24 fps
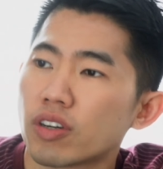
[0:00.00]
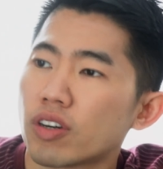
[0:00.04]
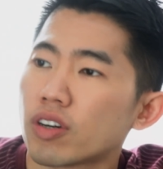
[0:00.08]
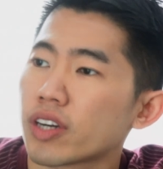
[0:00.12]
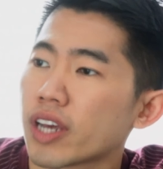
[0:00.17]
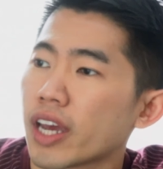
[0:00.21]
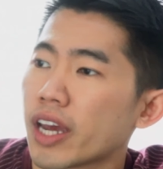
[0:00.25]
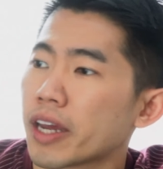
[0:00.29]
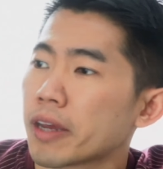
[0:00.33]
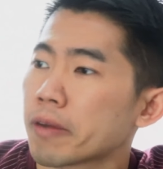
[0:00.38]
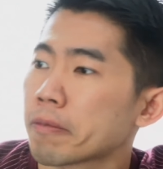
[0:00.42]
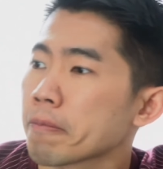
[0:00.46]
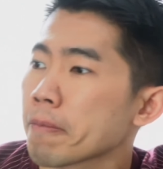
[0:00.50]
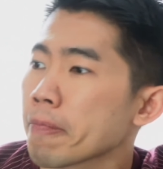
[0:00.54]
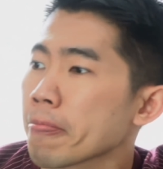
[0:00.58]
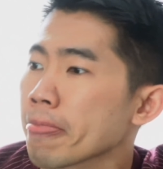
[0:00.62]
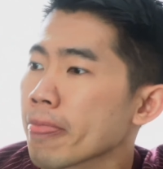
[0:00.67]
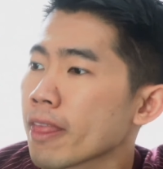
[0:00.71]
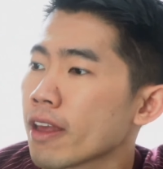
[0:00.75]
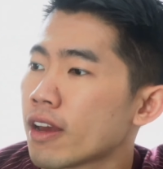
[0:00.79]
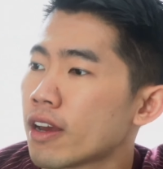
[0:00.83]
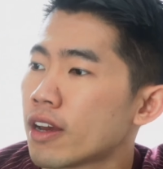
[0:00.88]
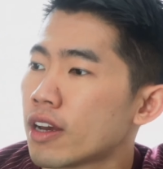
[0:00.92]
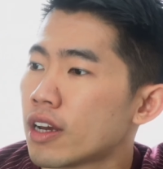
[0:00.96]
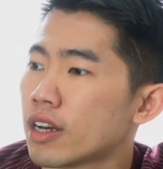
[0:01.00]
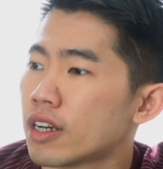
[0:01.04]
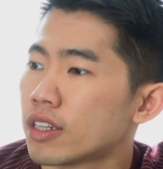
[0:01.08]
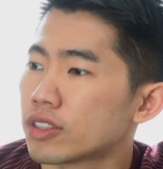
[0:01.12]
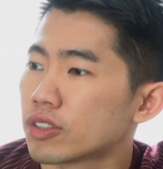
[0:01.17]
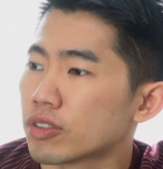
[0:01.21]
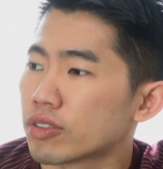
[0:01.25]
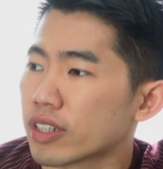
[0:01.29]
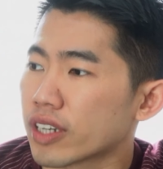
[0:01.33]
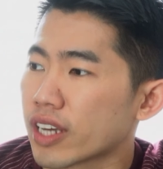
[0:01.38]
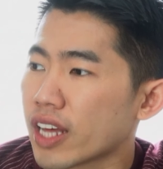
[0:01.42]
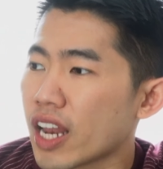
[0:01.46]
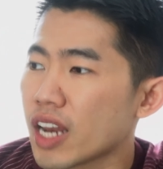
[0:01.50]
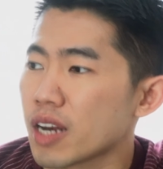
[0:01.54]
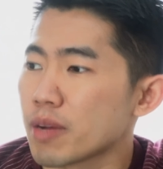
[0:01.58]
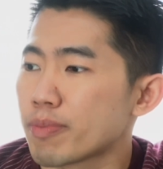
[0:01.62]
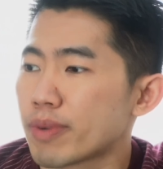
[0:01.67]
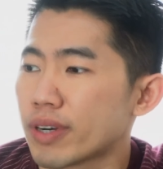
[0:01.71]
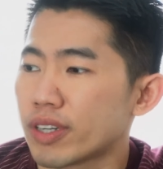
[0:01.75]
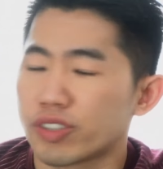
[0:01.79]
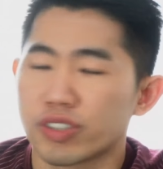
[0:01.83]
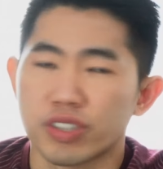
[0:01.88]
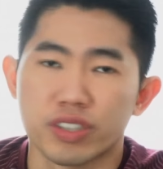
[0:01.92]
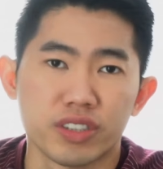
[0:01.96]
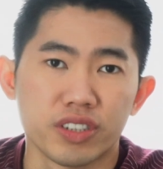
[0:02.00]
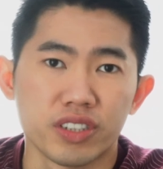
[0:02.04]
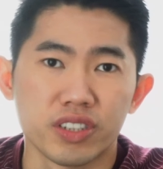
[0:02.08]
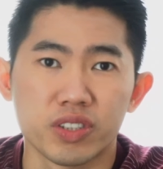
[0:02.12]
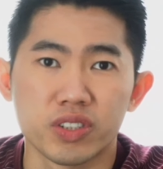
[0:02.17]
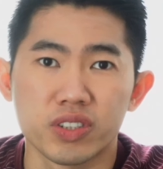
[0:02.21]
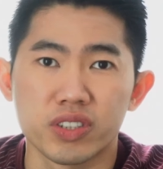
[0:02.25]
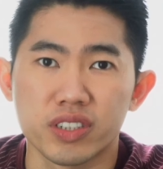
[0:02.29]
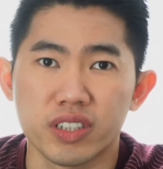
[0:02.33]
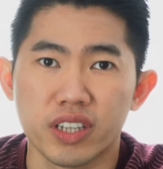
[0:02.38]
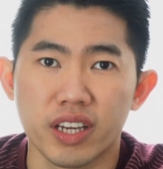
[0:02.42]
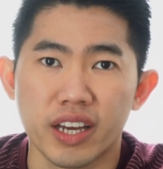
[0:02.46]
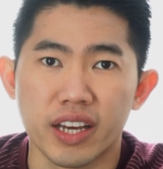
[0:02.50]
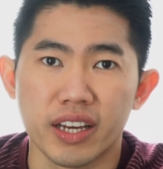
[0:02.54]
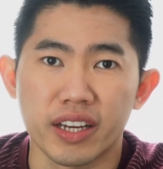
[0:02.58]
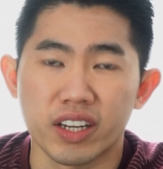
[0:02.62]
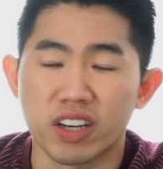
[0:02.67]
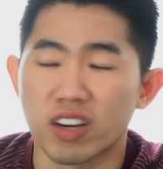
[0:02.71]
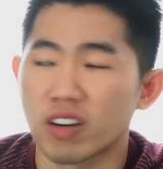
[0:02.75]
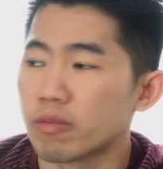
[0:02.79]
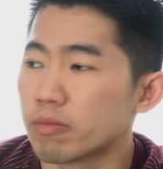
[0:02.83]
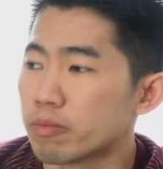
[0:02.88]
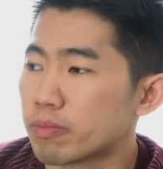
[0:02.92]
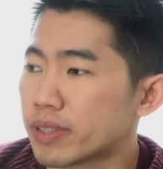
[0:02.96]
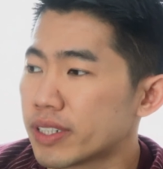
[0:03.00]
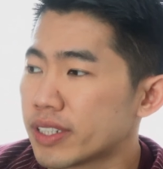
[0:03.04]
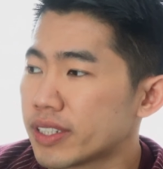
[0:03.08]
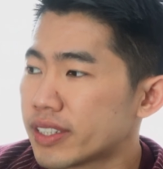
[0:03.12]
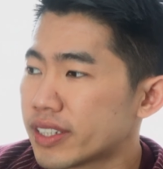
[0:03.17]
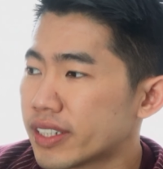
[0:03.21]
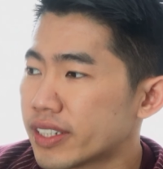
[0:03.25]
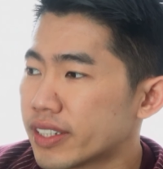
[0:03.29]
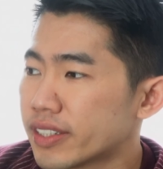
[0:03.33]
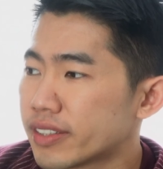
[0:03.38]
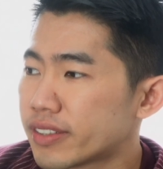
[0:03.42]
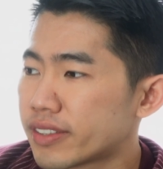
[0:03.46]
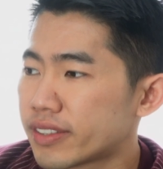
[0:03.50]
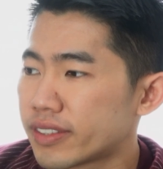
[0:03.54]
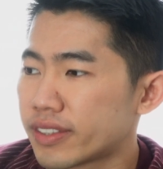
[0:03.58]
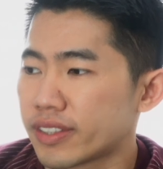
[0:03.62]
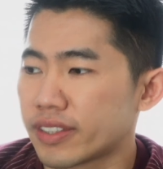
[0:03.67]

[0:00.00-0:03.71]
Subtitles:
Okay, so the calibration is completed.